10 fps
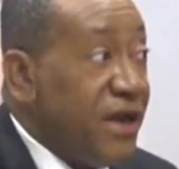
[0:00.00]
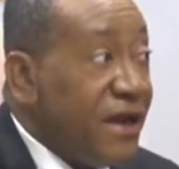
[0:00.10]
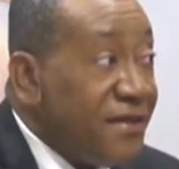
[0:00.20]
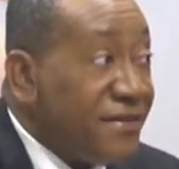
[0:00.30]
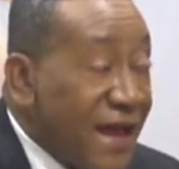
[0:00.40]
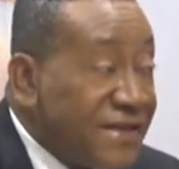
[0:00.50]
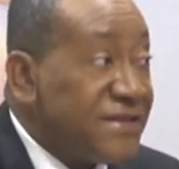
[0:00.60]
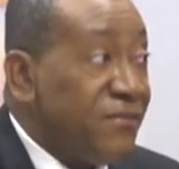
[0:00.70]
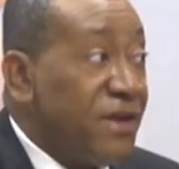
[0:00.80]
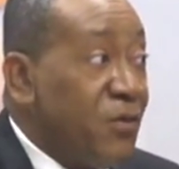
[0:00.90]
That is
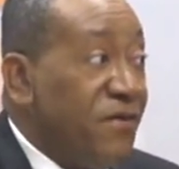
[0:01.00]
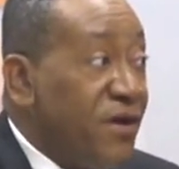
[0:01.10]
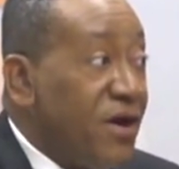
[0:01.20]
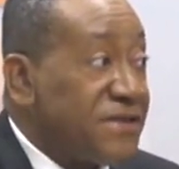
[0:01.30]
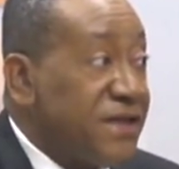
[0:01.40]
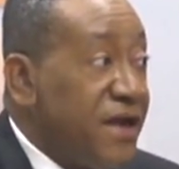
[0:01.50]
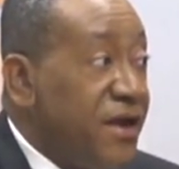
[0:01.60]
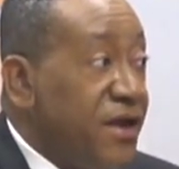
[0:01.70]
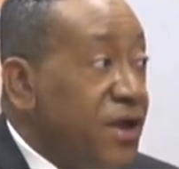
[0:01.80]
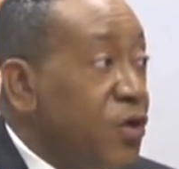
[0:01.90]
something we've lost.
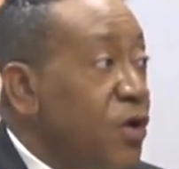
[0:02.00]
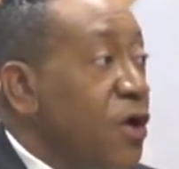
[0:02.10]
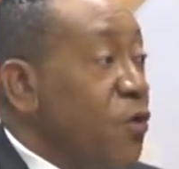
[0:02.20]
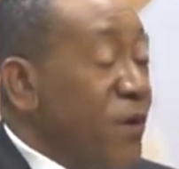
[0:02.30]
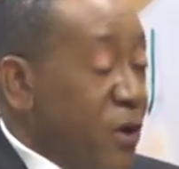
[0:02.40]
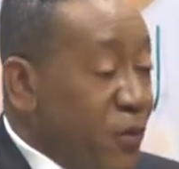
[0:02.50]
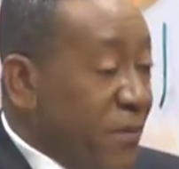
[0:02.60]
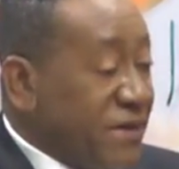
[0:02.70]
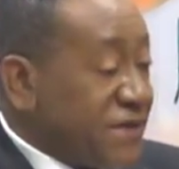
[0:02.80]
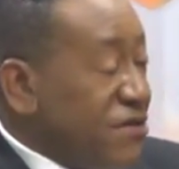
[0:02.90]
We
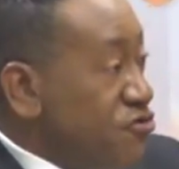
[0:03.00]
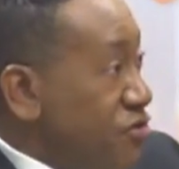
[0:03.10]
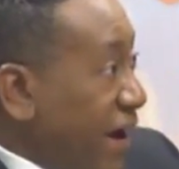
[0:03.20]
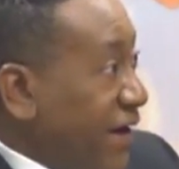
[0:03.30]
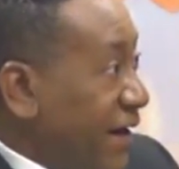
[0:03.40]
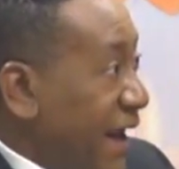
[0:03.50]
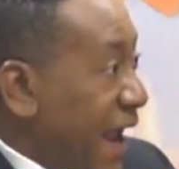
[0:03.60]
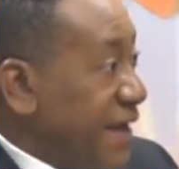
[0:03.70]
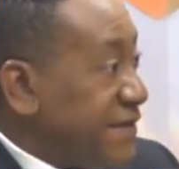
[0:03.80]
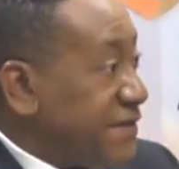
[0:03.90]
must
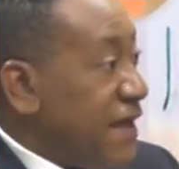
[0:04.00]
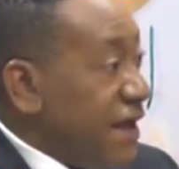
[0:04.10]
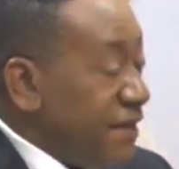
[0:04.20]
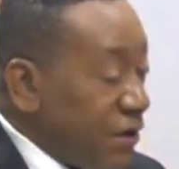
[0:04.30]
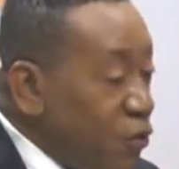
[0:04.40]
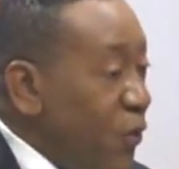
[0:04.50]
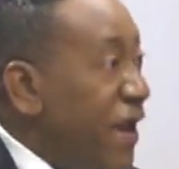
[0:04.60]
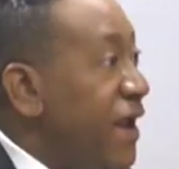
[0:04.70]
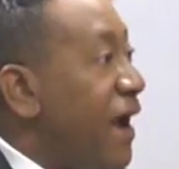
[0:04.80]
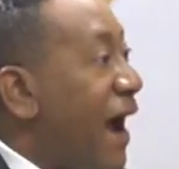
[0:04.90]
recognize that
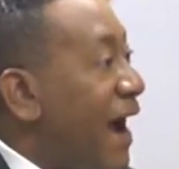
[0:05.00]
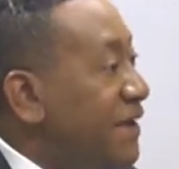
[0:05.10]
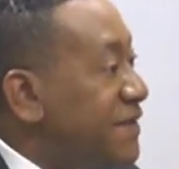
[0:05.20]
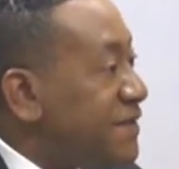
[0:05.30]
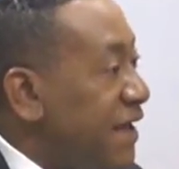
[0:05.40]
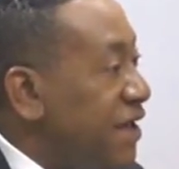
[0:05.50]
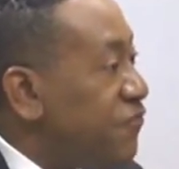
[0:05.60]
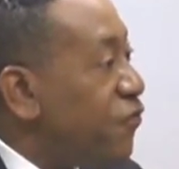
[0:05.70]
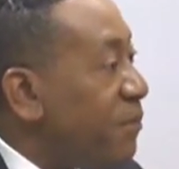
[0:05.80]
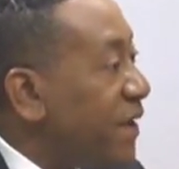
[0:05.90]
we are
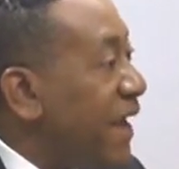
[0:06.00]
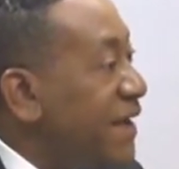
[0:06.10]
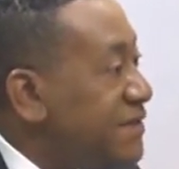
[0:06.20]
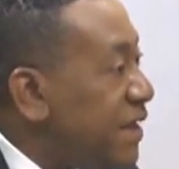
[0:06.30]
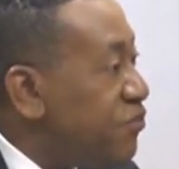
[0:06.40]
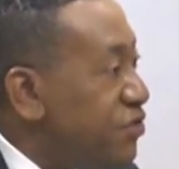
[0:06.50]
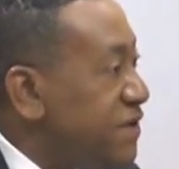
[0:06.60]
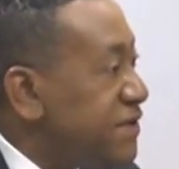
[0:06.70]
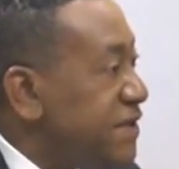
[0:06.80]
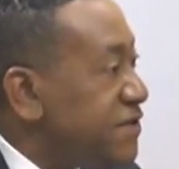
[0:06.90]
descended from kings and
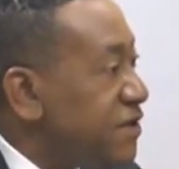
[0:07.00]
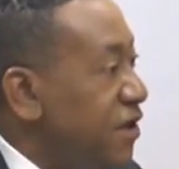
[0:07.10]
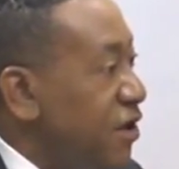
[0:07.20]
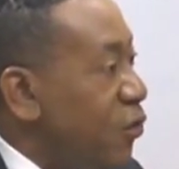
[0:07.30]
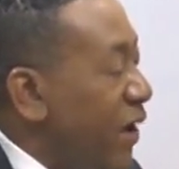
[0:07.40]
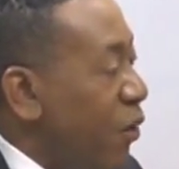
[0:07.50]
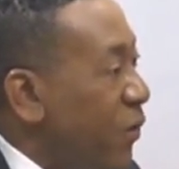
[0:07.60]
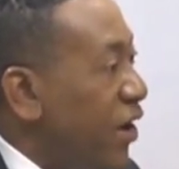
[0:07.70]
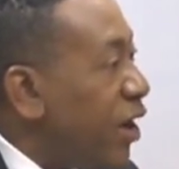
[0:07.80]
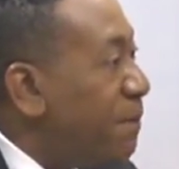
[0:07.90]
princes. We
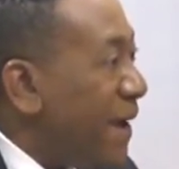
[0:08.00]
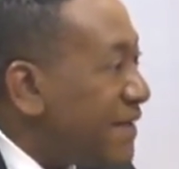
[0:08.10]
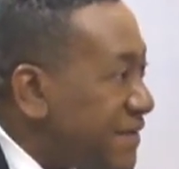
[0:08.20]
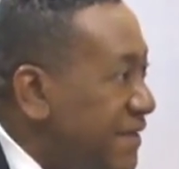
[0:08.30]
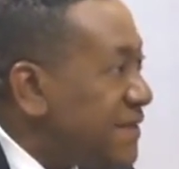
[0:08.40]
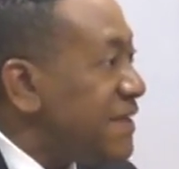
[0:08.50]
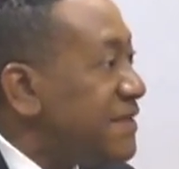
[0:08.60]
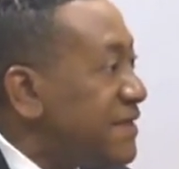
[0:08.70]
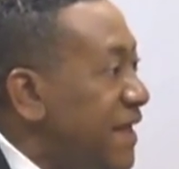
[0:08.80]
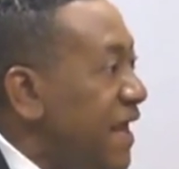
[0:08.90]
are not peasants and
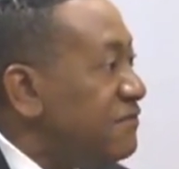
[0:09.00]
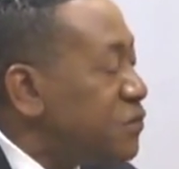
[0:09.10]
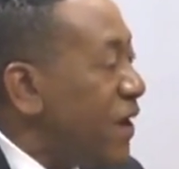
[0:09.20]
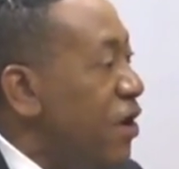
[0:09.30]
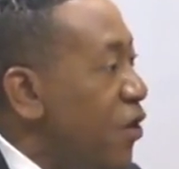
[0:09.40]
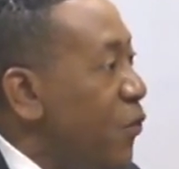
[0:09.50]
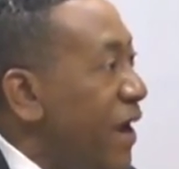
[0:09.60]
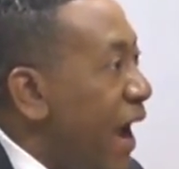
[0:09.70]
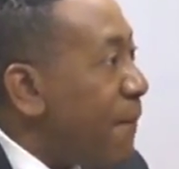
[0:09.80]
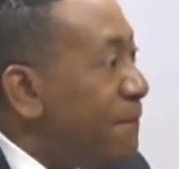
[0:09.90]
slaves.
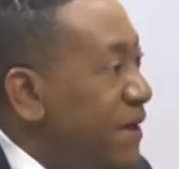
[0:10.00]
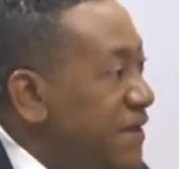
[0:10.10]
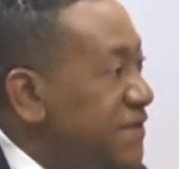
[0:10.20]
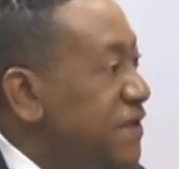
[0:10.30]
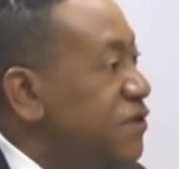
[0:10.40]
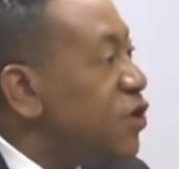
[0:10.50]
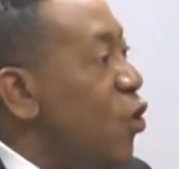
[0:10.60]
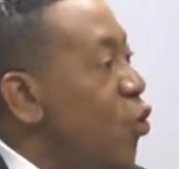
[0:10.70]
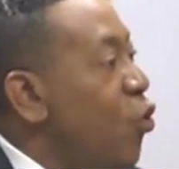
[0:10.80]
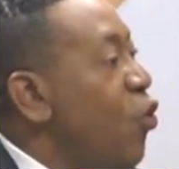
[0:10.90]
We are persons
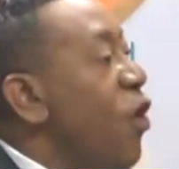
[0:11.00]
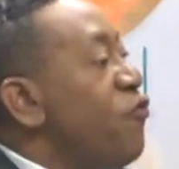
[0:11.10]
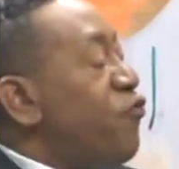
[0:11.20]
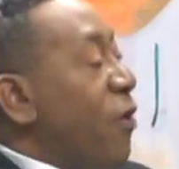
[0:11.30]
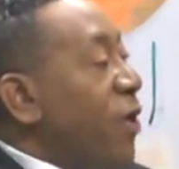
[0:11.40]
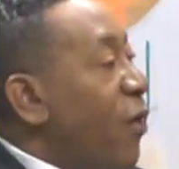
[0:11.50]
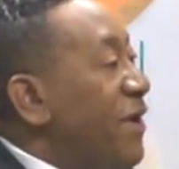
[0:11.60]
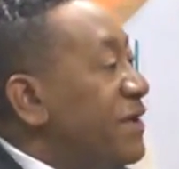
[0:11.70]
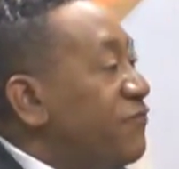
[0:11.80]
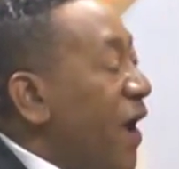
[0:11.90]
who, from
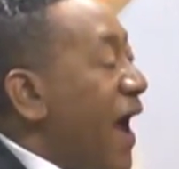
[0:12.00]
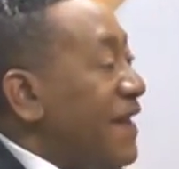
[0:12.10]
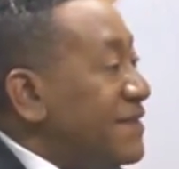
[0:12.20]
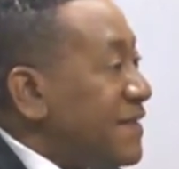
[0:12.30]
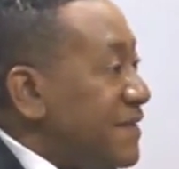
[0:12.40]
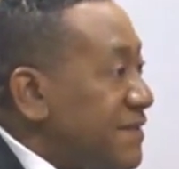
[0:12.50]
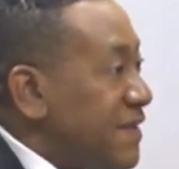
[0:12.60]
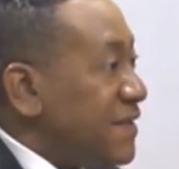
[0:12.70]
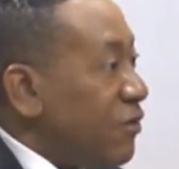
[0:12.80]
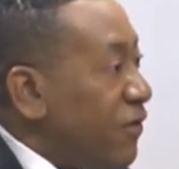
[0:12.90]
our
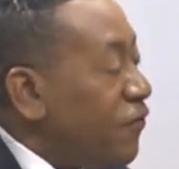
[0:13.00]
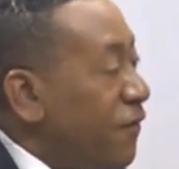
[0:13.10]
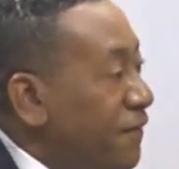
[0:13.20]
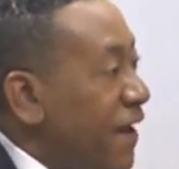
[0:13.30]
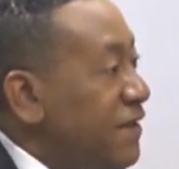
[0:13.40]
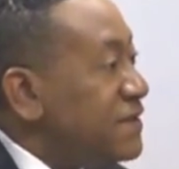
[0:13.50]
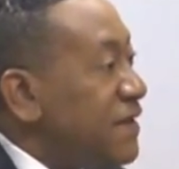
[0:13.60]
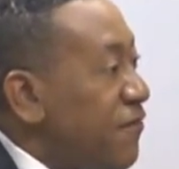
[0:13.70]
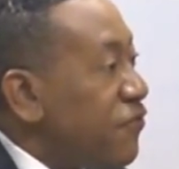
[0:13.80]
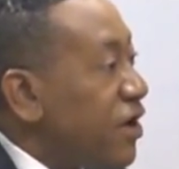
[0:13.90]
ancestors and our forefathers
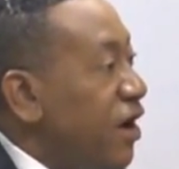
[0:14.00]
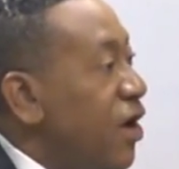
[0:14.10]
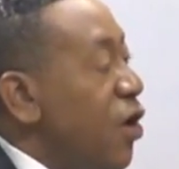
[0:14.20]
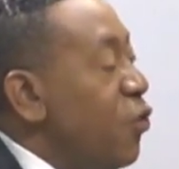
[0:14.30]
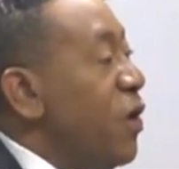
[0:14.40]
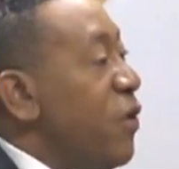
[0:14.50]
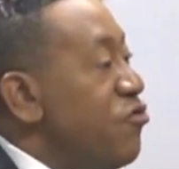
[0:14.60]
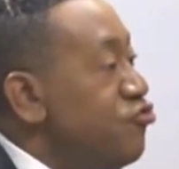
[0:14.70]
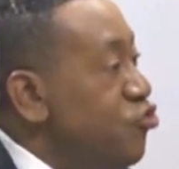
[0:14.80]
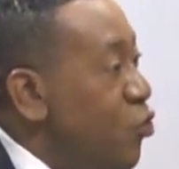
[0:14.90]
in Africa, we were
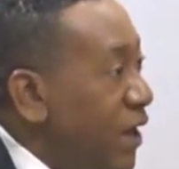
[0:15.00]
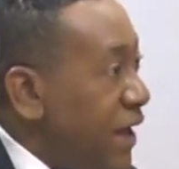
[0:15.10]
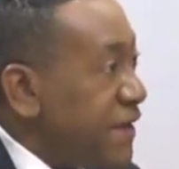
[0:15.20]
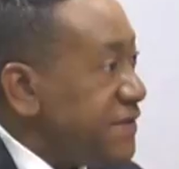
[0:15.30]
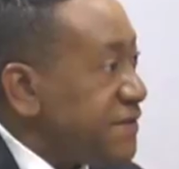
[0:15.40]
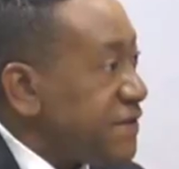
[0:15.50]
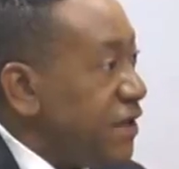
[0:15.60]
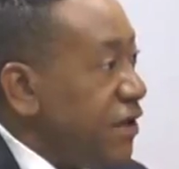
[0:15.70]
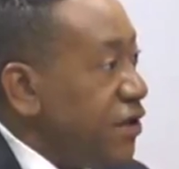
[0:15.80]
rulers. Okay.